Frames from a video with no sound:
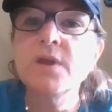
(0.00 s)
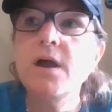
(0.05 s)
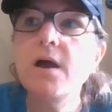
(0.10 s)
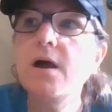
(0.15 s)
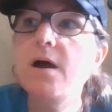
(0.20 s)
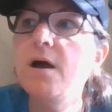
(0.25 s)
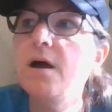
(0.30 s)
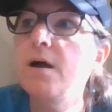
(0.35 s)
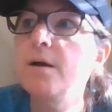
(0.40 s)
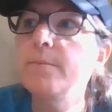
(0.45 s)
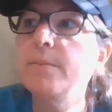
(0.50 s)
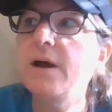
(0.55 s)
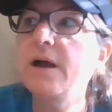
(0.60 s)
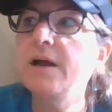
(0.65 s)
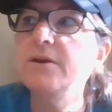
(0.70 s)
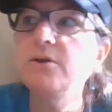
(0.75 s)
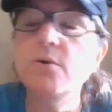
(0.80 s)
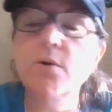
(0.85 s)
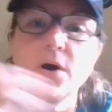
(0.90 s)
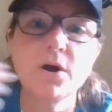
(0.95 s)
I
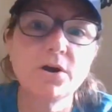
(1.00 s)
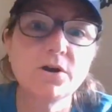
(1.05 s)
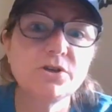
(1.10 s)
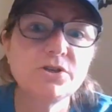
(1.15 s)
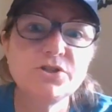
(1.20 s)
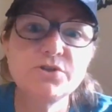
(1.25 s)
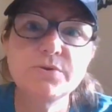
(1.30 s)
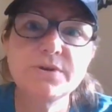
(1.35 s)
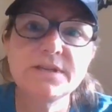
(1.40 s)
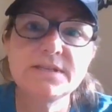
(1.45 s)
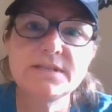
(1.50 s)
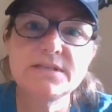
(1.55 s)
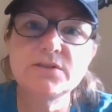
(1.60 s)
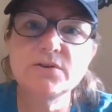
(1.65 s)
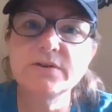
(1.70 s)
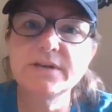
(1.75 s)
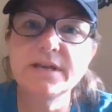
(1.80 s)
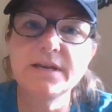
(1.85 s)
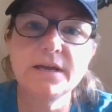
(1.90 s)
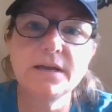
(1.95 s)
know ours, you can still
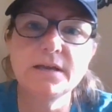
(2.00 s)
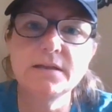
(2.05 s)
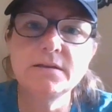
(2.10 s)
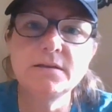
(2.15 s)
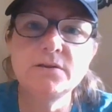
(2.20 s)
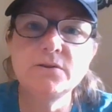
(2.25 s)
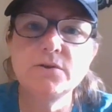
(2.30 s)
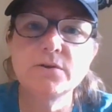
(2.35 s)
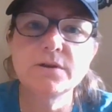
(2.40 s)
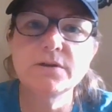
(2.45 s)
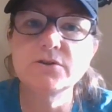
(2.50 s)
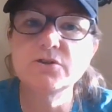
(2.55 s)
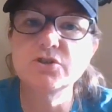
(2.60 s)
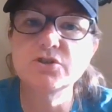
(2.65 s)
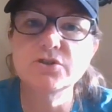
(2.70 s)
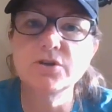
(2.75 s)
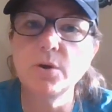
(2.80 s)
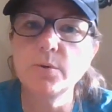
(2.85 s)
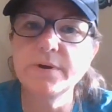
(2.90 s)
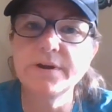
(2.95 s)
get in. You can just
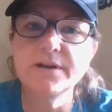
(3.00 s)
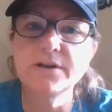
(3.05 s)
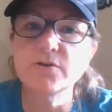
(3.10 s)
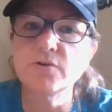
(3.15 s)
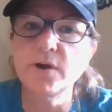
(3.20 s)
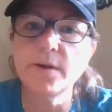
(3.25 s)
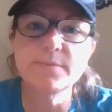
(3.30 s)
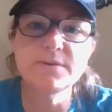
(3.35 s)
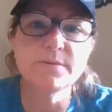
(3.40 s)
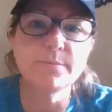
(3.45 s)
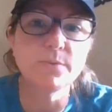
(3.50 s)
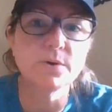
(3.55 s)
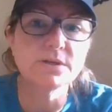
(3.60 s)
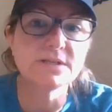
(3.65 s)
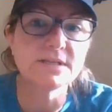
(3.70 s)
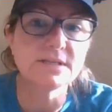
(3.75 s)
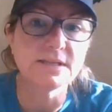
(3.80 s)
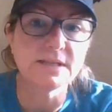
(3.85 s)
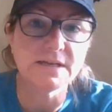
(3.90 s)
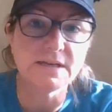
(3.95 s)
go in and grab some
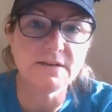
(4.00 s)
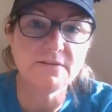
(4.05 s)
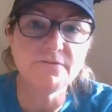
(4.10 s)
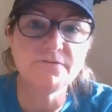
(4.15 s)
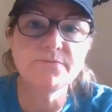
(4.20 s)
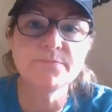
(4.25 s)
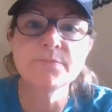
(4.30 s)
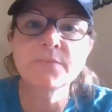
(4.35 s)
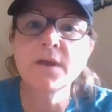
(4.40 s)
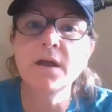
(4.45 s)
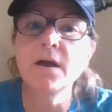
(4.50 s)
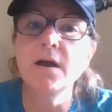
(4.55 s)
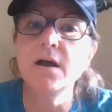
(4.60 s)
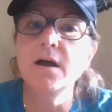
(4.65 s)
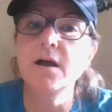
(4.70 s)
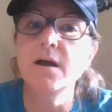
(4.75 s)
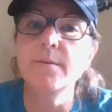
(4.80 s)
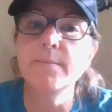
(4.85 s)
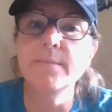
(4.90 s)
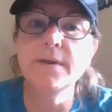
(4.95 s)
books and leave.
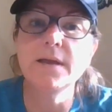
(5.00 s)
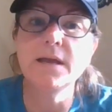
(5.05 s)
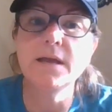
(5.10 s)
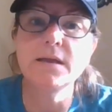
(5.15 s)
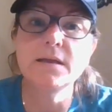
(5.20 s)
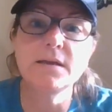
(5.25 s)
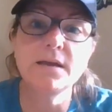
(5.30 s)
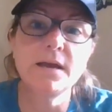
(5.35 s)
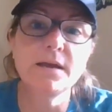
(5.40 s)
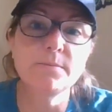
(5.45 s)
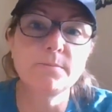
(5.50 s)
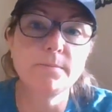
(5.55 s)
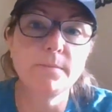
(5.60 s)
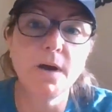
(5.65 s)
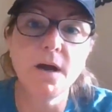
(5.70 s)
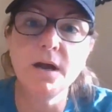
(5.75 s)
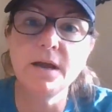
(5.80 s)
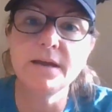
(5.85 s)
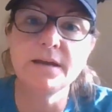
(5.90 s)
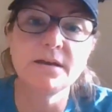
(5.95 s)
At
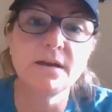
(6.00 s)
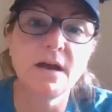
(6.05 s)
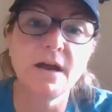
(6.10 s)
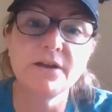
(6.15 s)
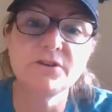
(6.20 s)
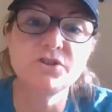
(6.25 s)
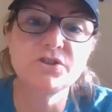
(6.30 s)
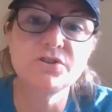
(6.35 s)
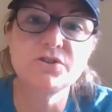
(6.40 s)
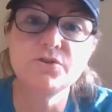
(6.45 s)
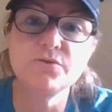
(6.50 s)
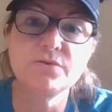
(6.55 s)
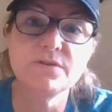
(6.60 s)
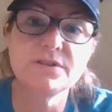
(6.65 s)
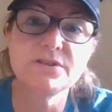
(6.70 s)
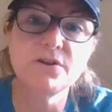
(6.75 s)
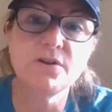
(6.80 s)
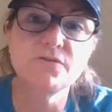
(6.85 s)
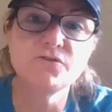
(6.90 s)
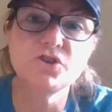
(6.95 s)
mine, I just do the
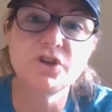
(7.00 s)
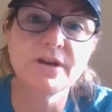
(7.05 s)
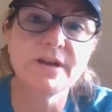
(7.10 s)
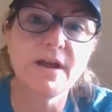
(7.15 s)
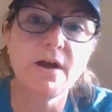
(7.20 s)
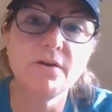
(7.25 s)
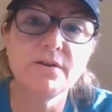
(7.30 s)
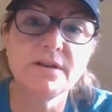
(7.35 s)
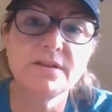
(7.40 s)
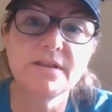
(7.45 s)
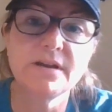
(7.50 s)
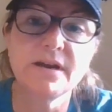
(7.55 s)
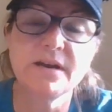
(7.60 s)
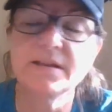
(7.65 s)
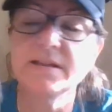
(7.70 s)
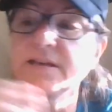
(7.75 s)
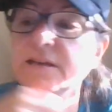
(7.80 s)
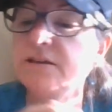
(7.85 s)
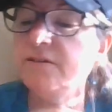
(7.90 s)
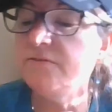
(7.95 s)
self checkout and then I
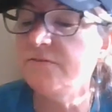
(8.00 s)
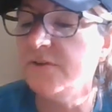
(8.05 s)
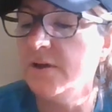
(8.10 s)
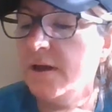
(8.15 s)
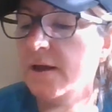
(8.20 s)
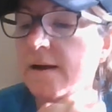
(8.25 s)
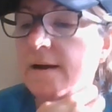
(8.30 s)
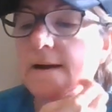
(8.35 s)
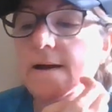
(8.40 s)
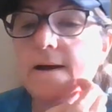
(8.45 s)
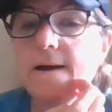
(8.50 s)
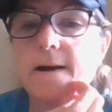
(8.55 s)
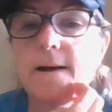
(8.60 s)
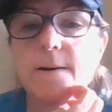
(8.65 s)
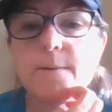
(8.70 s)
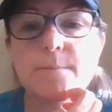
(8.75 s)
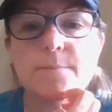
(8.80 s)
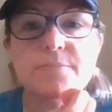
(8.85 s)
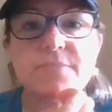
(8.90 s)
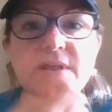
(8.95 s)
leave.
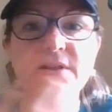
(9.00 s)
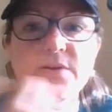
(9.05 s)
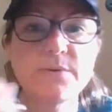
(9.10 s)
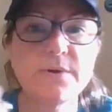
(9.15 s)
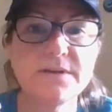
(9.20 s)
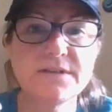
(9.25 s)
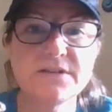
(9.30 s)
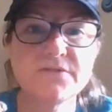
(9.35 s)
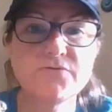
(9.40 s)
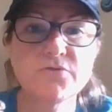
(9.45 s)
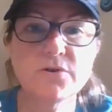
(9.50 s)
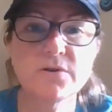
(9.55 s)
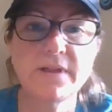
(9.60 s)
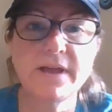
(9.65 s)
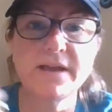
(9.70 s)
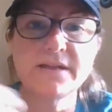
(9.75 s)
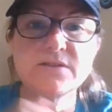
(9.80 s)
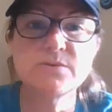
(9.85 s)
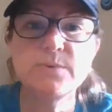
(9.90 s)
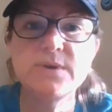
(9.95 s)
That's what I did for
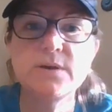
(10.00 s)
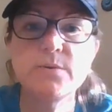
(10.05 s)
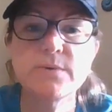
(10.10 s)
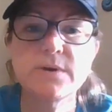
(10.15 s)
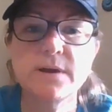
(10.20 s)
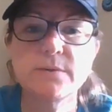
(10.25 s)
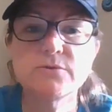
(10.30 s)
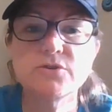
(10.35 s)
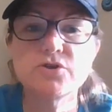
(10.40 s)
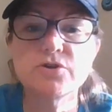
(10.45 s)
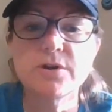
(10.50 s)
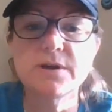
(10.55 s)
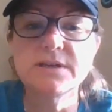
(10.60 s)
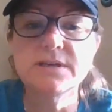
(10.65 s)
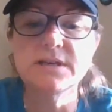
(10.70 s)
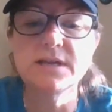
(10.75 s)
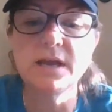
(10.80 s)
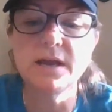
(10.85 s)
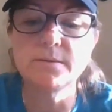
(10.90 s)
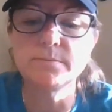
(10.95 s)
last week when I was trying to
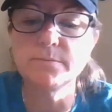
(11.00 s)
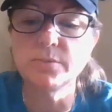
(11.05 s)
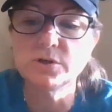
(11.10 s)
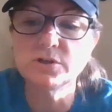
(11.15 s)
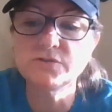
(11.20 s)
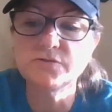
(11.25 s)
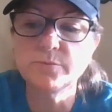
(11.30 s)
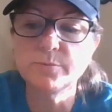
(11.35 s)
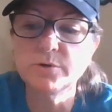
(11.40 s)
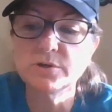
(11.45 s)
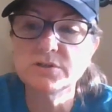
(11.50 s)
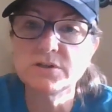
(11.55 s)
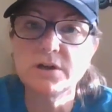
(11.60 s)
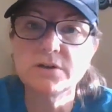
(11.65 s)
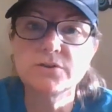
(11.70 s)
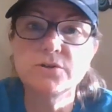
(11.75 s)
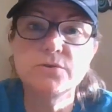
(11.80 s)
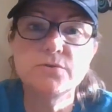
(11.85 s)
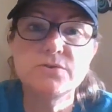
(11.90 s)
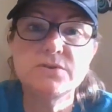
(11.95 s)
get books for Book
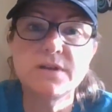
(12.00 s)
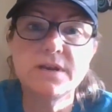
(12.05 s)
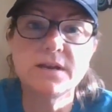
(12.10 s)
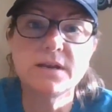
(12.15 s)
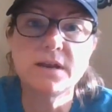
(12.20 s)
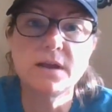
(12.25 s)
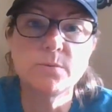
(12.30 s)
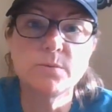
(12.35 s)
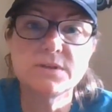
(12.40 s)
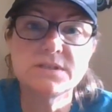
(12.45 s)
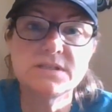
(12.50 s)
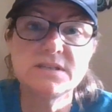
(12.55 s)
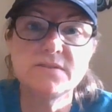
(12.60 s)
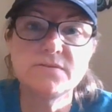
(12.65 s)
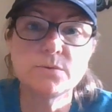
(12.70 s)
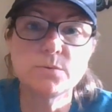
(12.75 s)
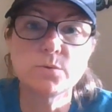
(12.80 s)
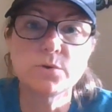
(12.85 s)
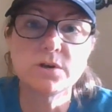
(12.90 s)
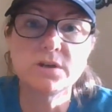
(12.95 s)
Talk Tuesday, and I wasn't
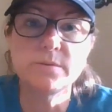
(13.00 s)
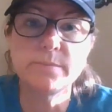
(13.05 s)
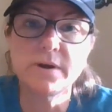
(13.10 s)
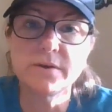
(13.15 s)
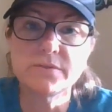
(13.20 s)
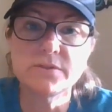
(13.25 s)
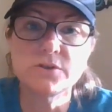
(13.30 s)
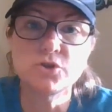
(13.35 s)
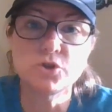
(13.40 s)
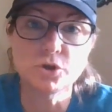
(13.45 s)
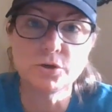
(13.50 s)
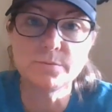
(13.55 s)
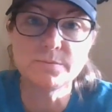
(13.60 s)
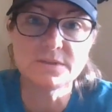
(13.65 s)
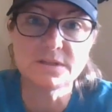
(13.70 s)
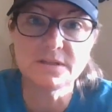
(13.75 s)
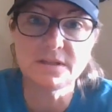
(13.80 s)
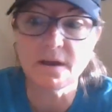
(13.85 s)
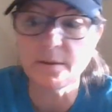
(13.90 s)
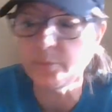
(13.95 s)
even worried about the germs
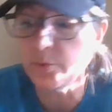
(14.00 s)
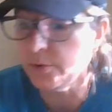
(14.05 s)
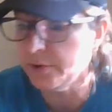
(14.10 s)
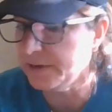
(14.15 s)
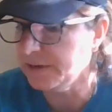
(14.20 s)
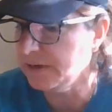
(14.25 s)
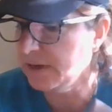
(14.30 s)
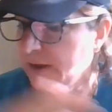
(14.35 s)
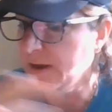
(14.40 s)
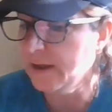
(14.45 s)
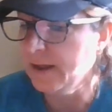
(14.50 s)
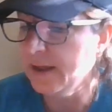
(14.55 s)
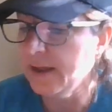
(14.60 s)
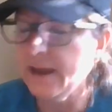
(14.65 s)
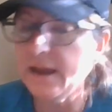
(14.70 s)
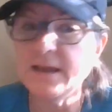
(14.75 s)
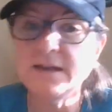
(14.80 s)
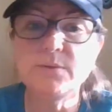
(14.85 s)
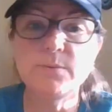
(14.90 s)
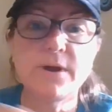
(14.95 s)
at that point.
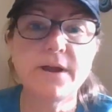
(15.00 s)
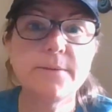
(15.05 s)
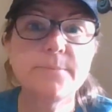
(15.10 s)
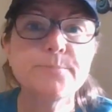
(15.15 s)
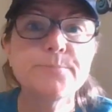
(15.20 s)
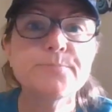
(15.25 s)
Anyway,